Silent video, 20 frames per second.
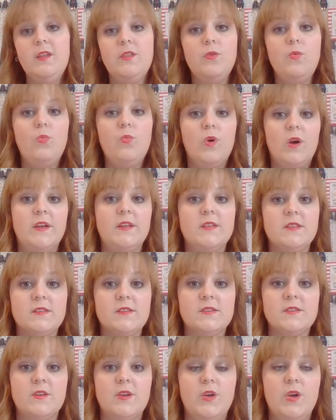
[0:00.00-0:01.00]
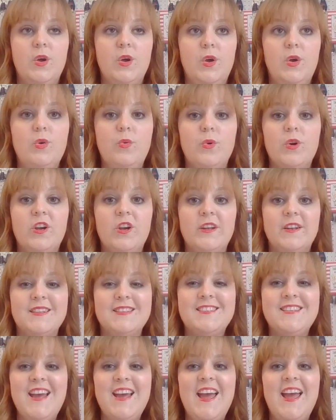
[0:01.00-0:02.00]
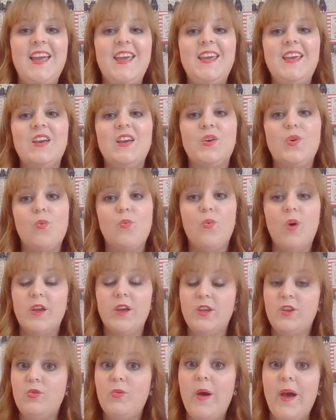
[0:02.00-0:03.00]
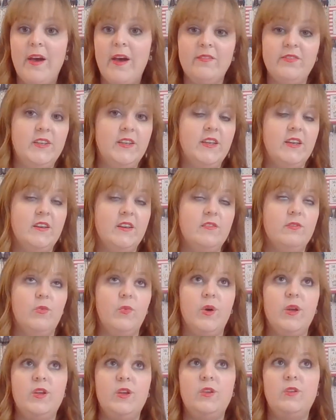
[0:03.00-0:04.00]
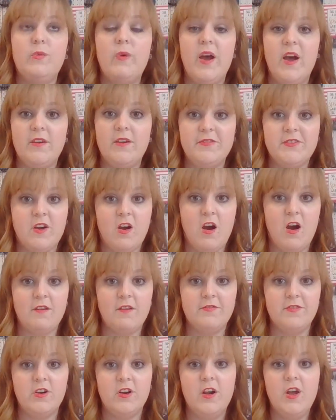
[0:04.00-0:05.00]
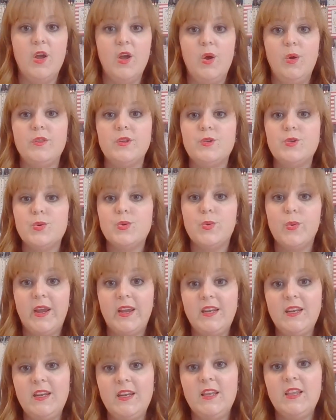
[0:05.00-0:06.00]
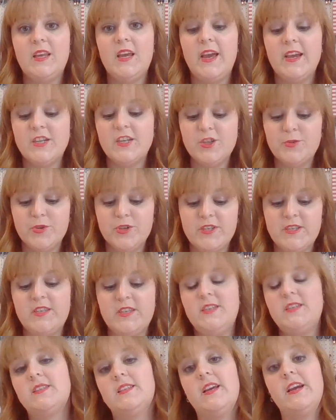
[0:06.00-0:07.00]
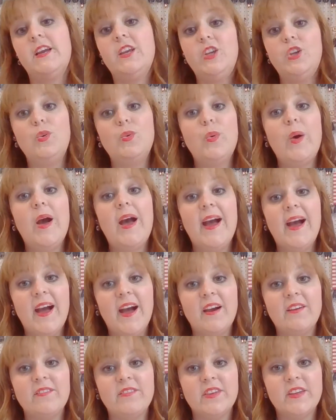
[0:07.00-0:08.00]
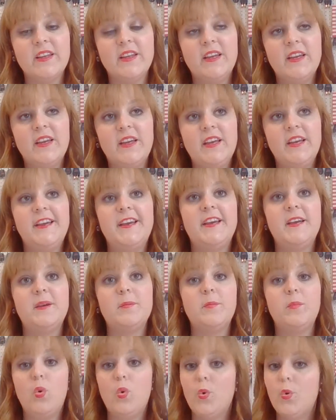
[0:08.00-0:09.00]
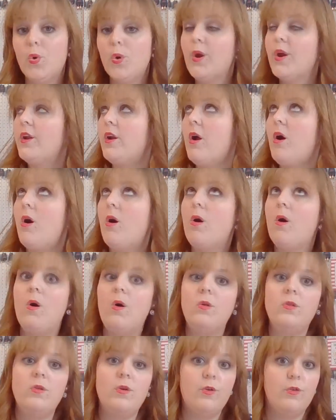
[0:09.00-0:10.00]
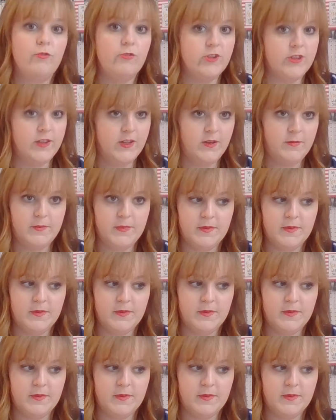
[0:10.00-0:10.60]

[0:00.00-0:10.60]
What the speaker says: the ones who are going to take what you have to give, what you have to offer, the training, the expertise that you have, and pour it all over them.